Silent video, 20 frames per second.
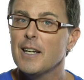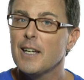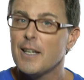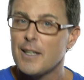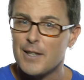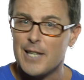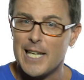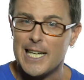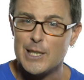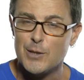
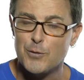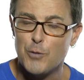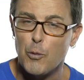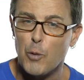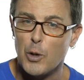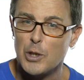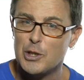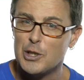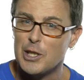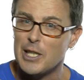Thanks for
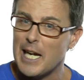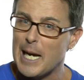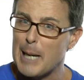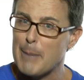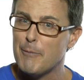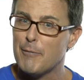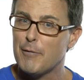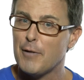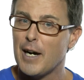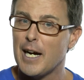watching
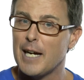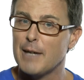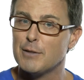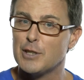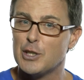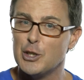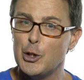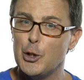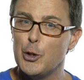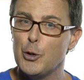
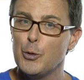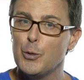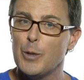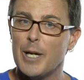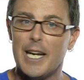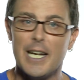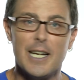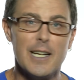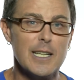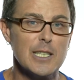M5's new
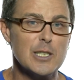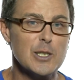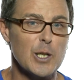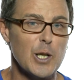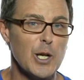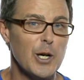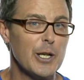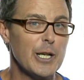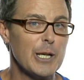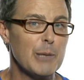English
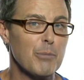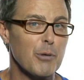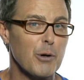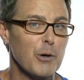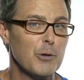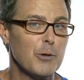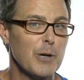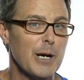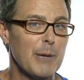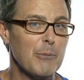learning
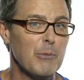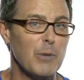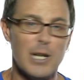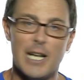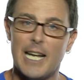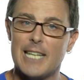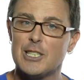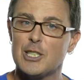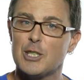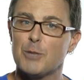program,
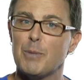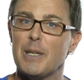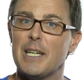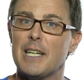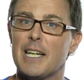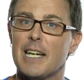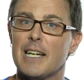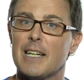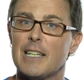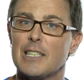Let's
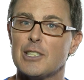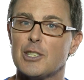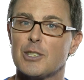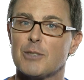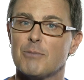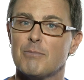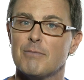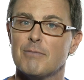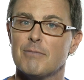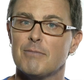Speak English.
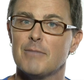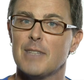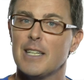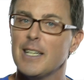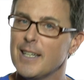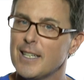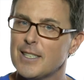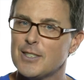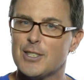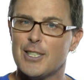
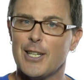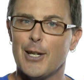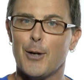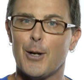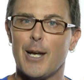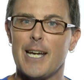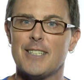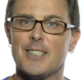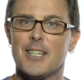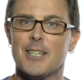See you
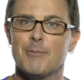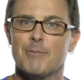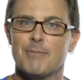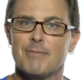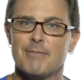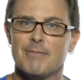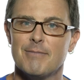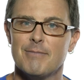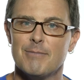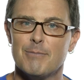later.
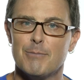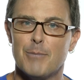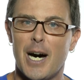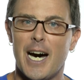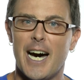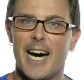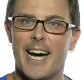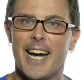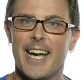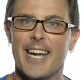
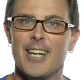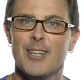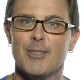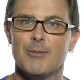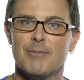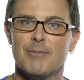Bye.